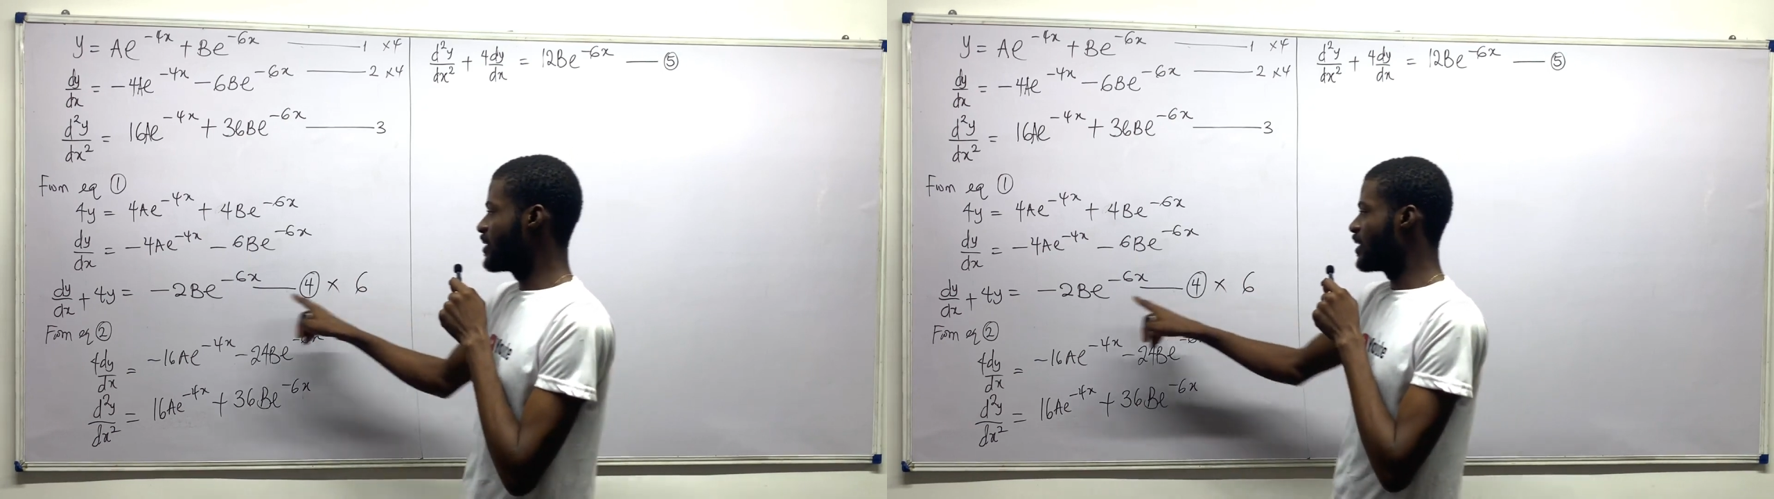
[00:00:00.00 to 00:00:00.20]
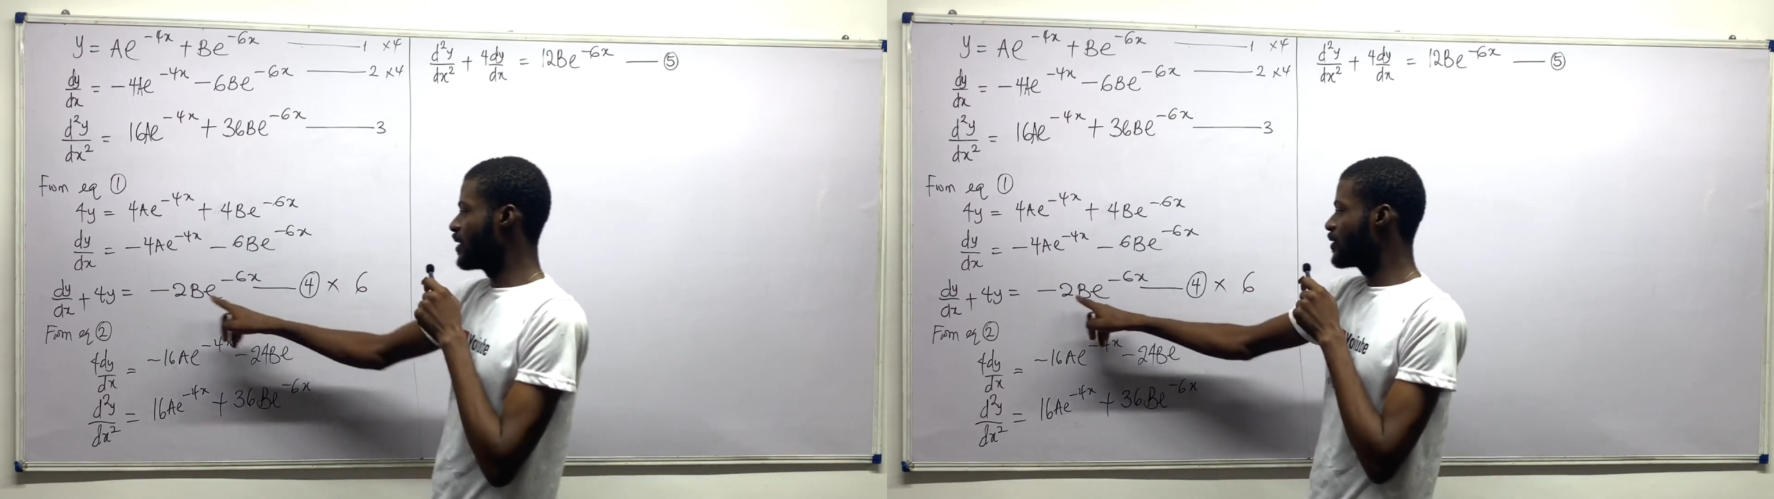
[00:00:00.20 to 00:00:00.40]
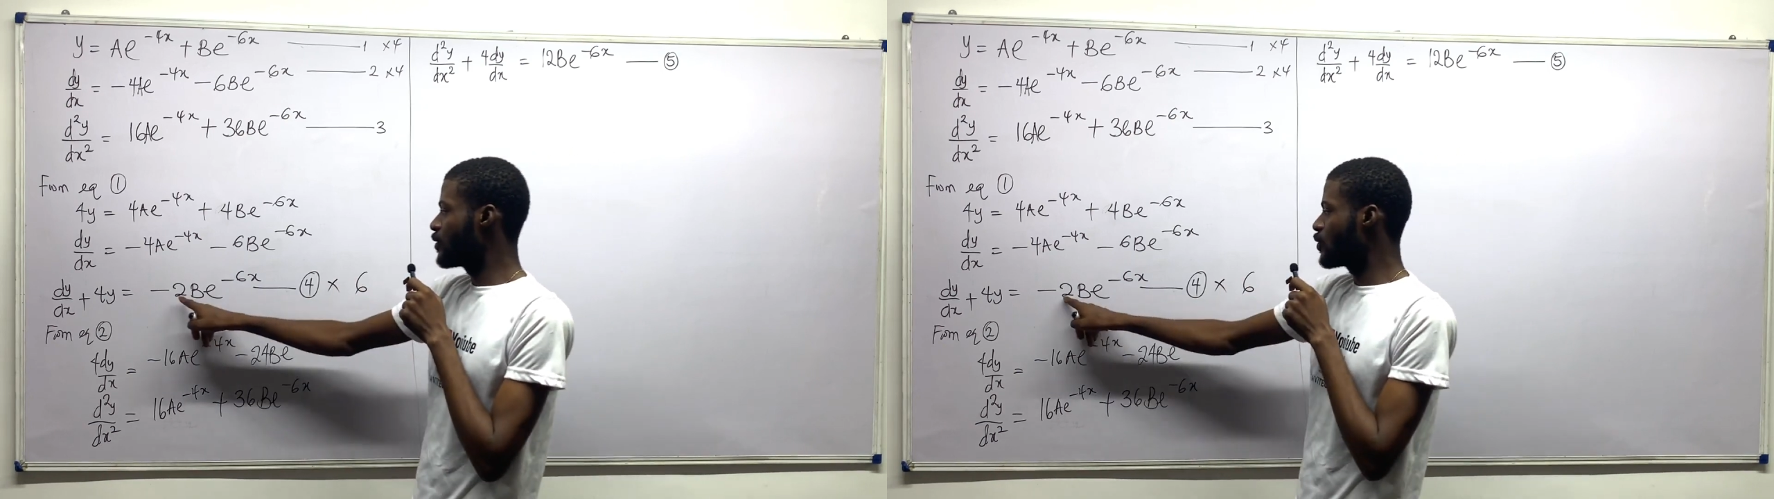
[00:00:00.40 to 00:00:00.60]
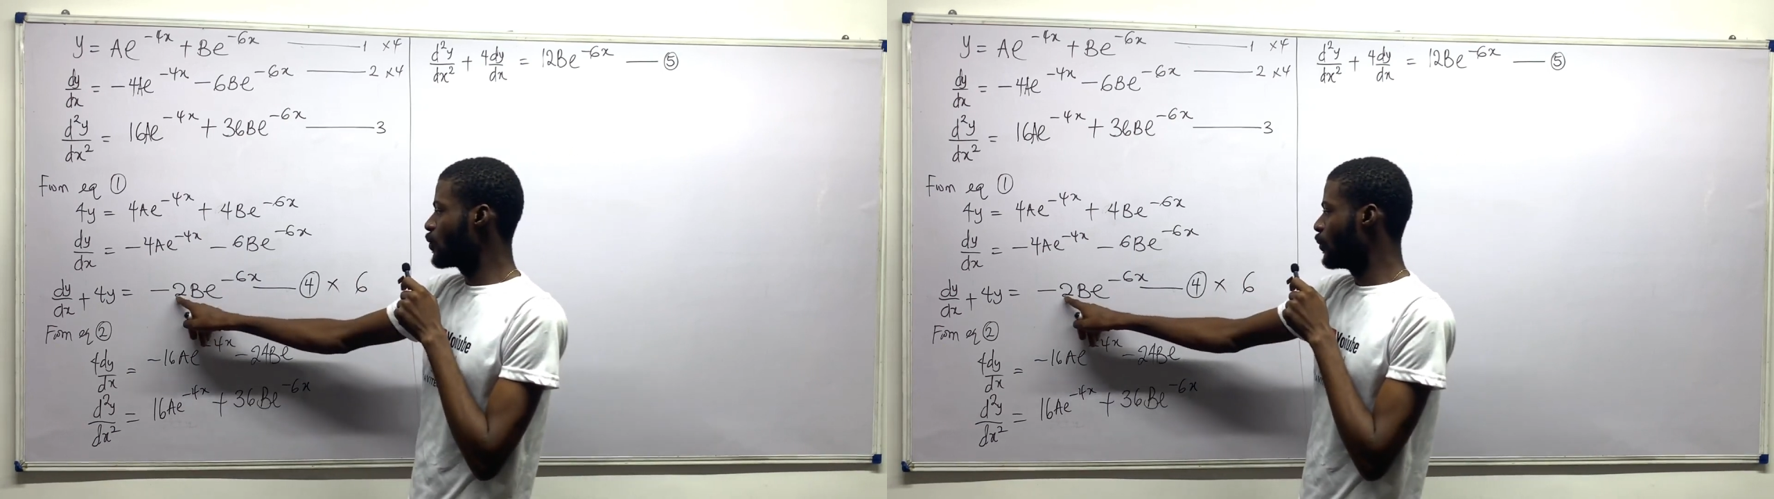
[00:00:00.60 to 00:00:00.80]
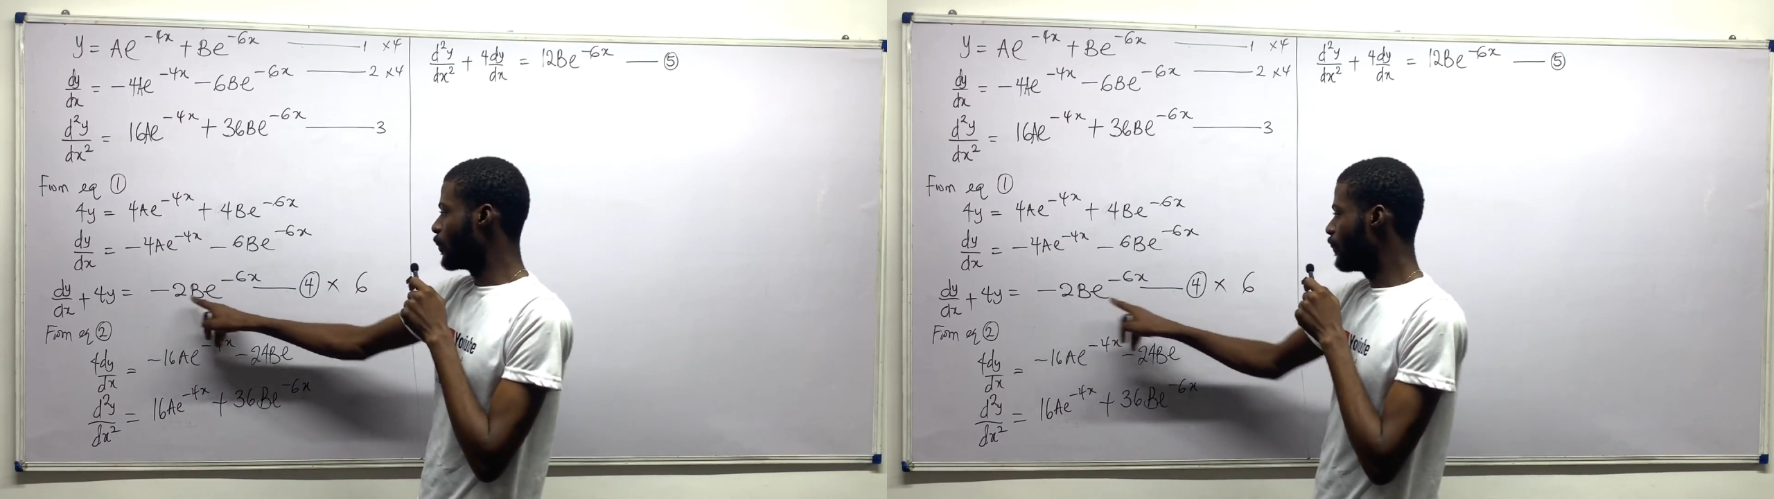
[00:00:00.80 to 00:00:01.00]
6,
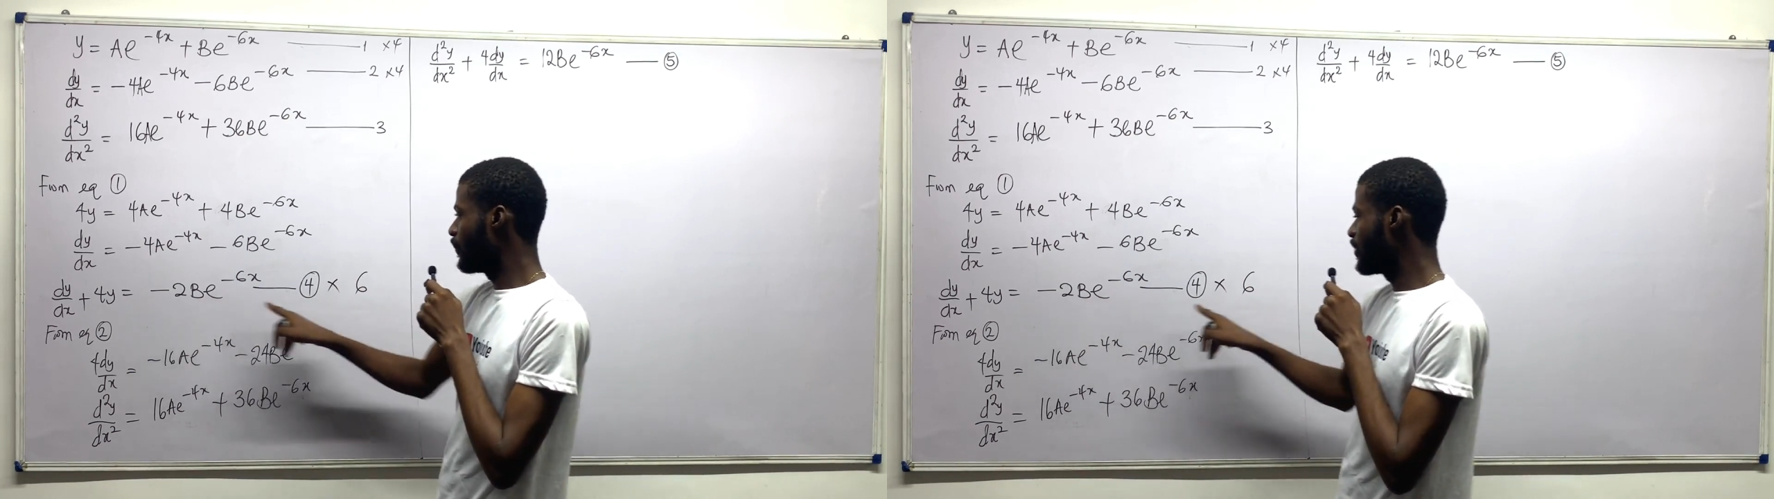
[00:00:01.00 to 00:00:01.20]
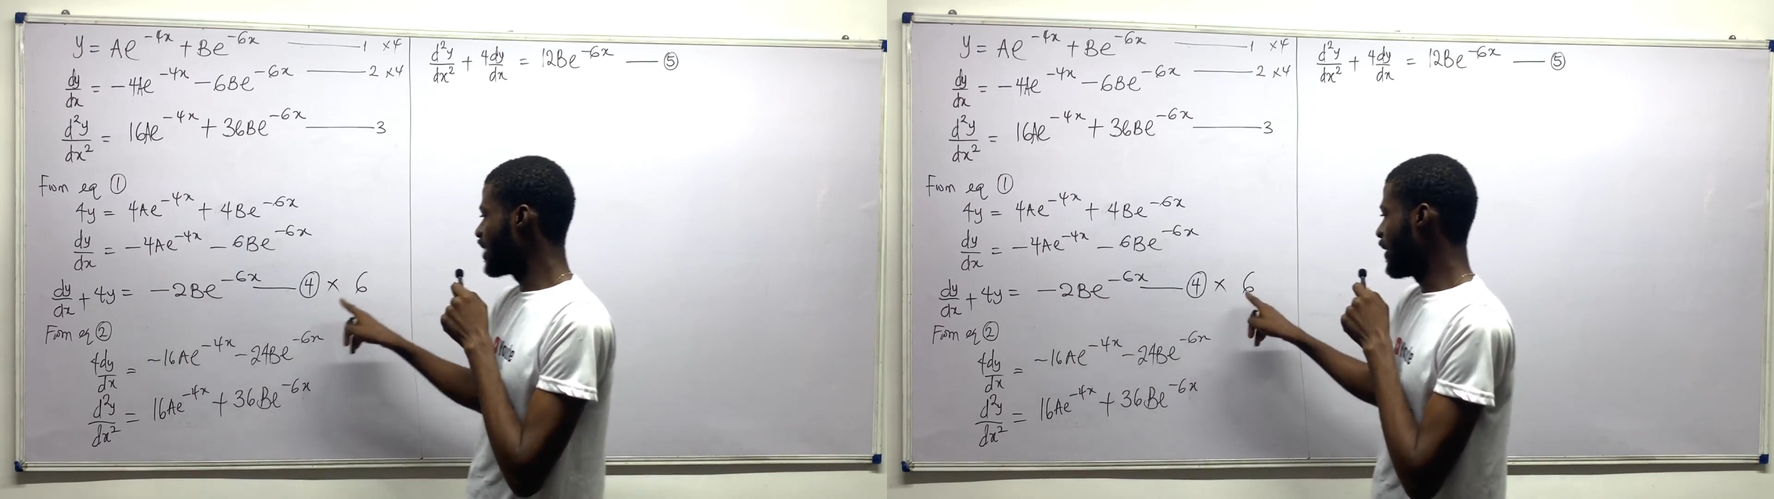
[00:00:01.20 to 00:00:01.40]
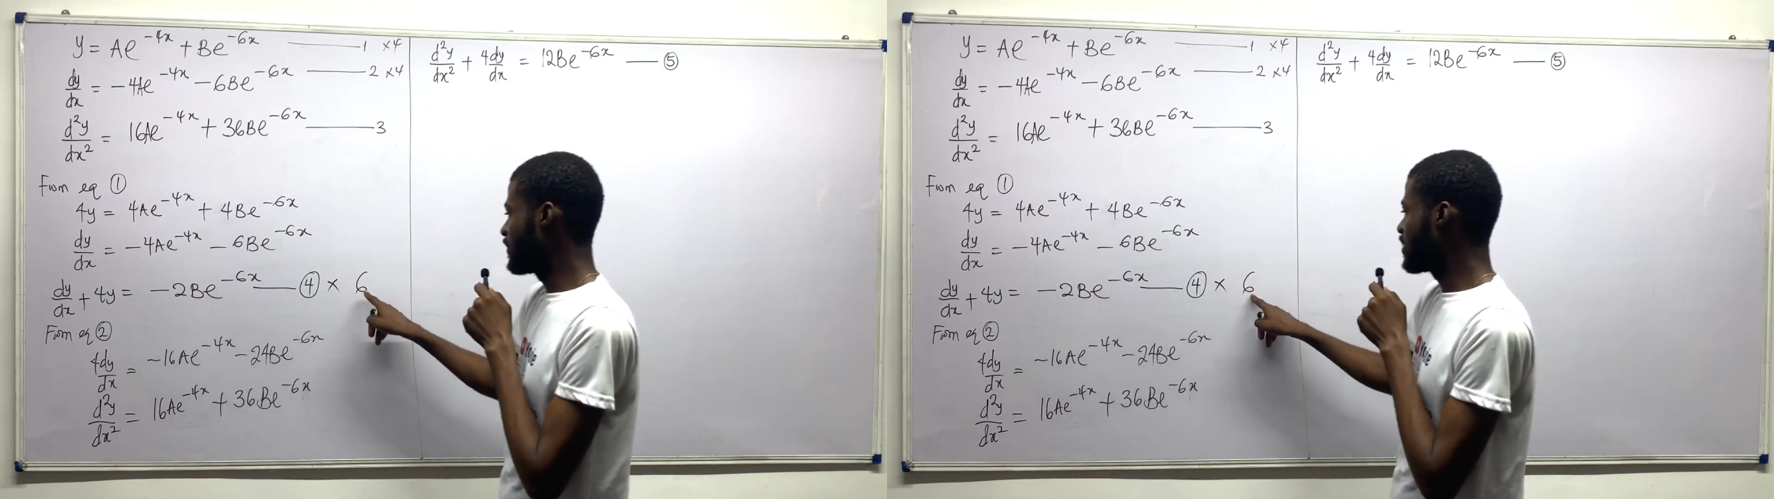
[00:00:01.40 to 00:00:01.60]
2 times